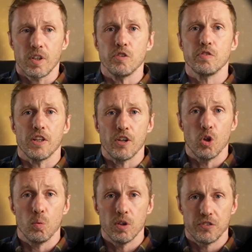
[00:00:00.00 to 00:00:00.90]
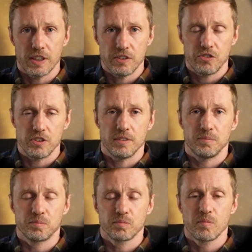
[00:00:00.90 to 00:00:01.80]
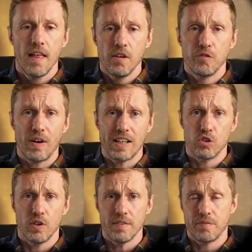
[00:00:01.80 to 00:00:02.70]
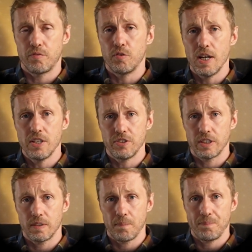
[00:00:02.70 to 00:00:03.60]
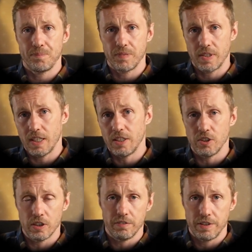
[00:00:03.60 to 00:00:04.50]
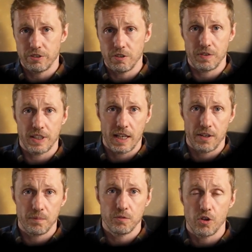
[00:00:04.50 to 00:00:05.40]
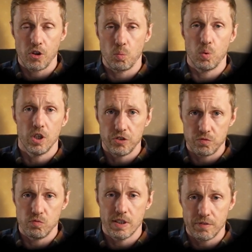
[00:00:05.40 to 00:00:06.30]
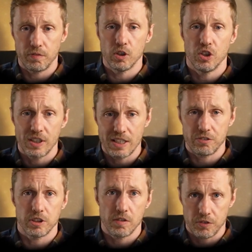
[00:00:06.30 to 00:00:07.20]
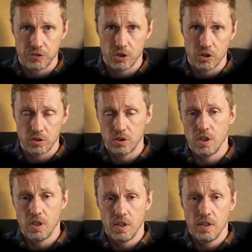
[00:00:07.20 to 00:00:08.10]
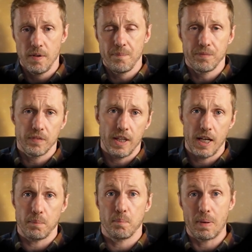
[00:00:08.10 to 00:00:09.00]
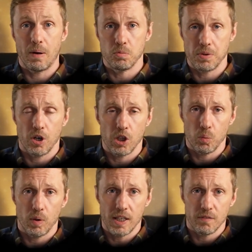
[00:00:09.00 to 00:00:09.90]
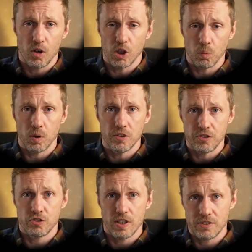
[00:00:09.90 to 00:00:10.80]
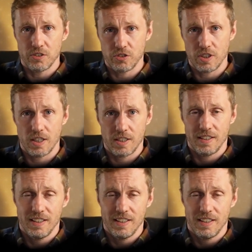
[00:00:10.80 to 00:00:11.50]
you feel like the whole world's against you. Find great phrasing in your lyrics if you can, so that the words really flow nicely off the tongue. Like, bound with all the weight of all the words he tried to say,